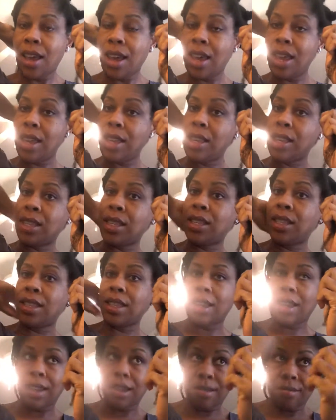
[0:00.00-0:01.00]
is,
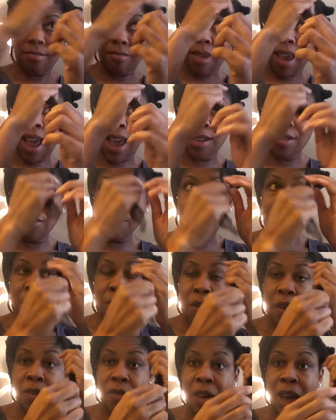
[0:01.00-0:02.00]
I don't
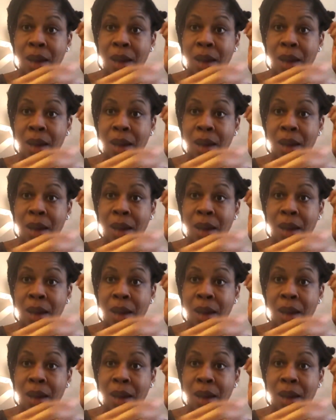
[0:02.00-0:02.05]
know if